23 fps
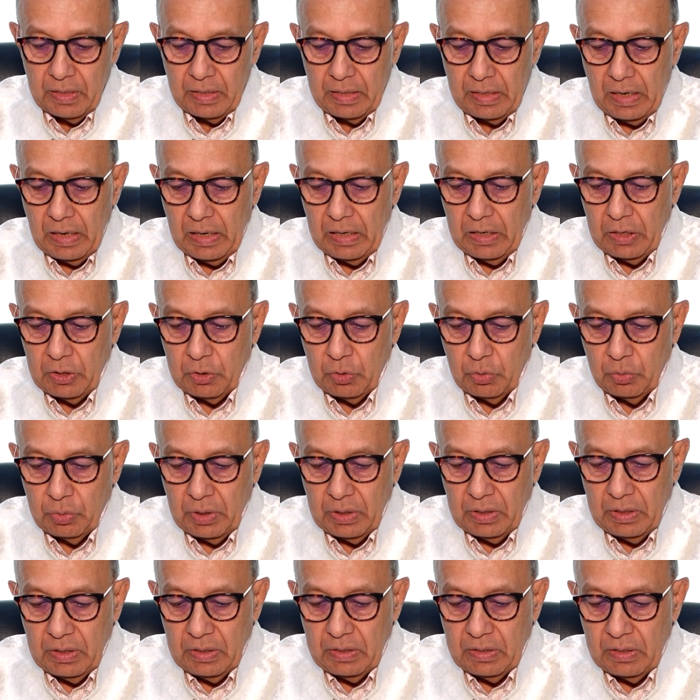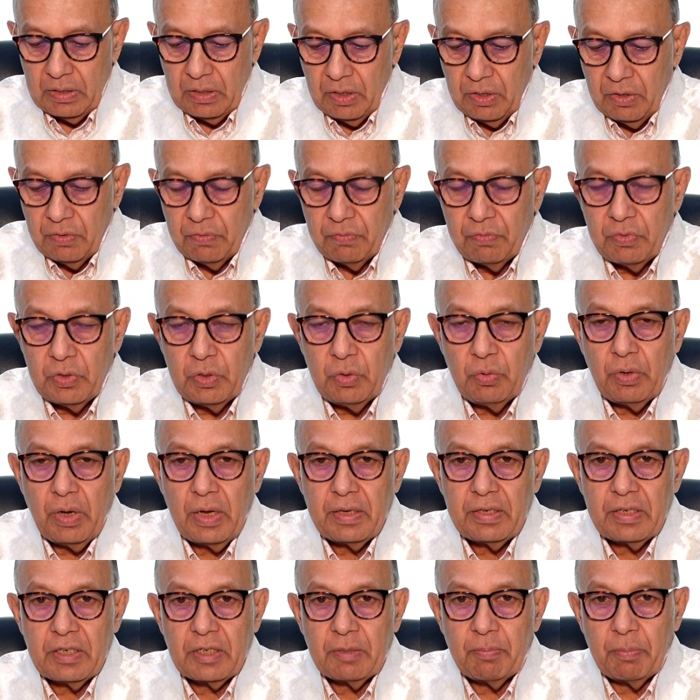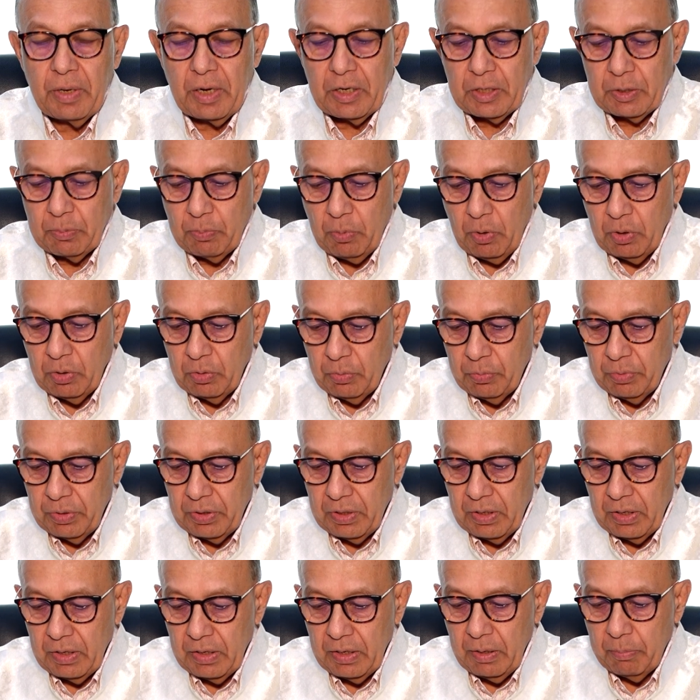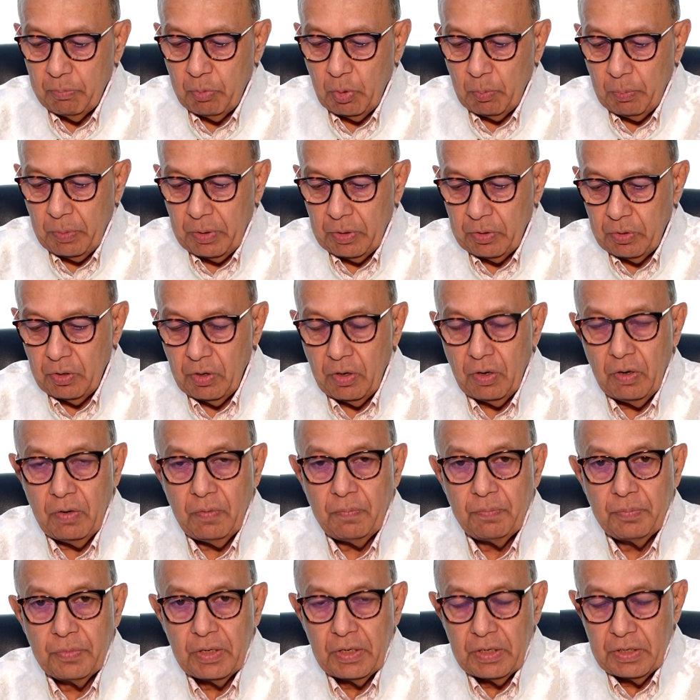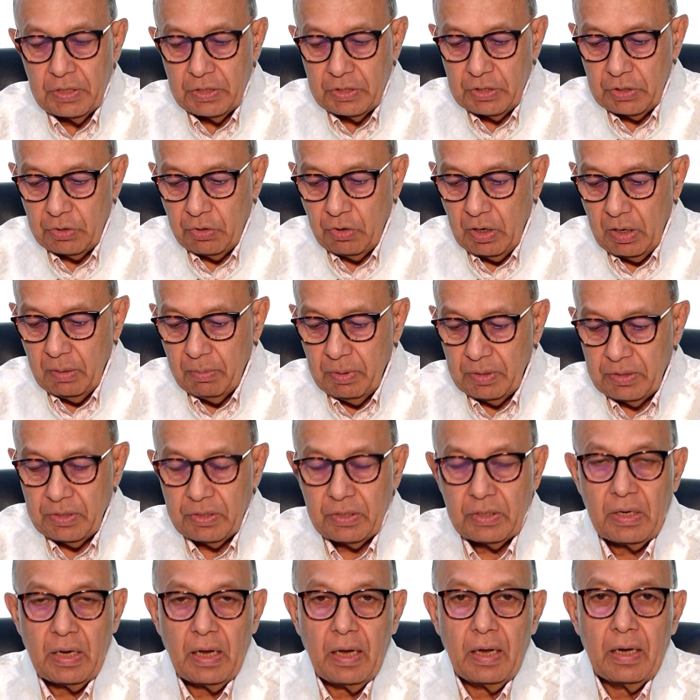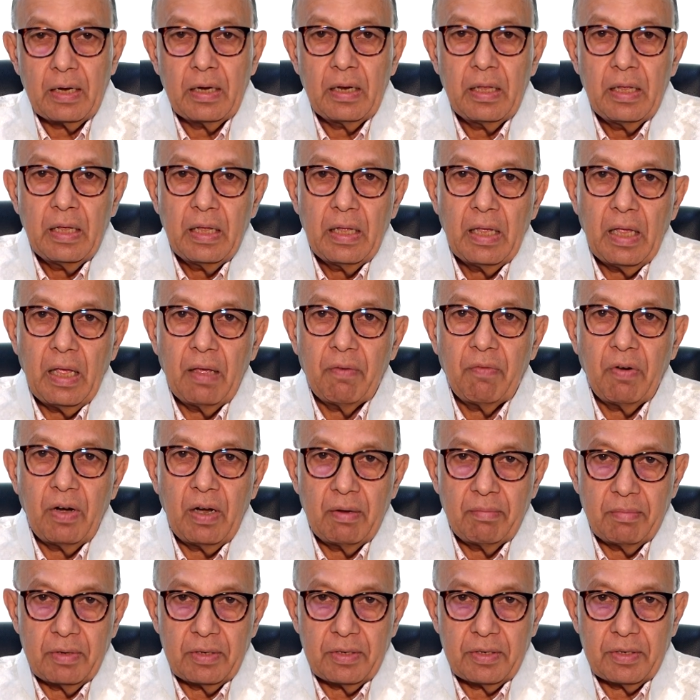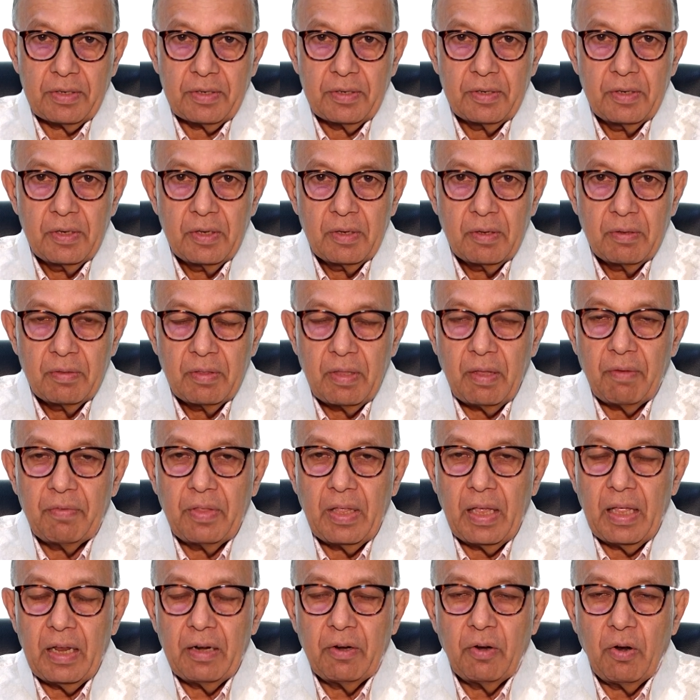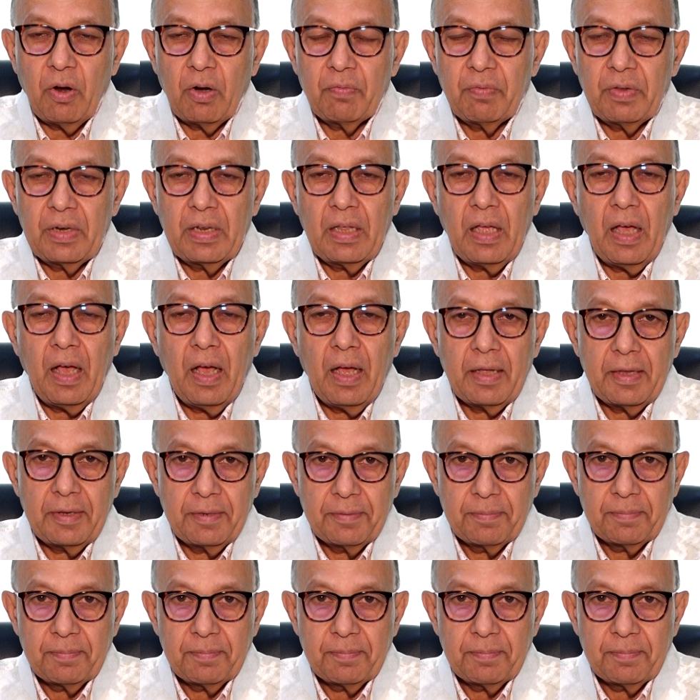Rarely you do need it. Few cases may respond with the propranolol, sirolimus, and everolimus, that they are not very high.